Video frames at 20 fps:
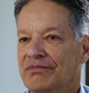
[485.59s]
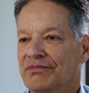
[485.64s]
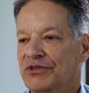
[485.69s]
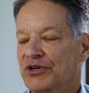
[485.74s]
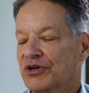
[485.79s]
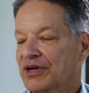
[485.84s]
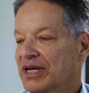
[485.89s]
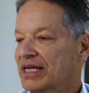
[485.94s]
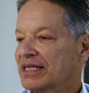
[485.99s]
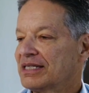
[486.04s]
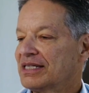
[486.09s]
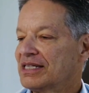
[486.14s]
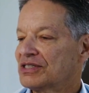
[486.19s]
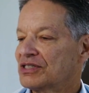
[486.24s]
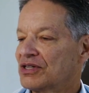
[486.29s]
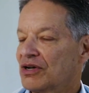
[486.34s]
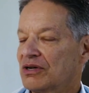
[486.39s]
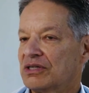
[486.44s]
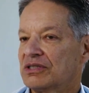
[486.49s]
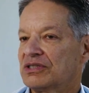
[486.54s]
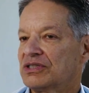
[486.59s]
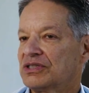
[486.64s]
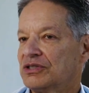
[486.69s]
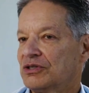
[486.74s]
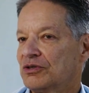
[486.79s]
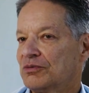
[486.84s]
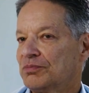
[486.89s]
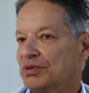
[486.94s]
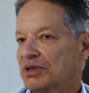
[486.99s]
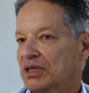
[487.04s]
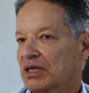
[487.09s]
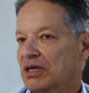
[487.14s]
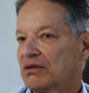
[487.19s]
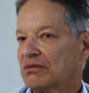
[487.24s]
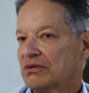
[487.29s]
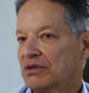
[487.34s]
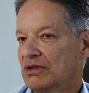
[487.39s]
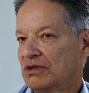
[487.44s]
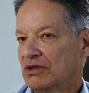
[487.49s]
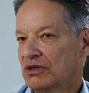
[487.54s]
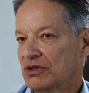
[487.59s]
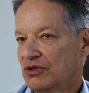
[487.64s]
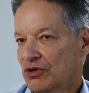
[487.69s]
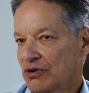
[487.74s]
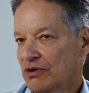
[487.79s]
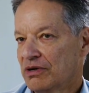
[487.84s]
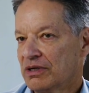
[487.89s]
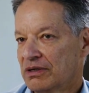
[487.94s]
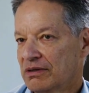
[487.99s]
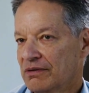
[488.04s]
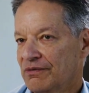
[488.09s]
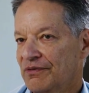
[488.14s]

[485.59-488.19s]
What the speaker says: your kidney's going to still put out urine.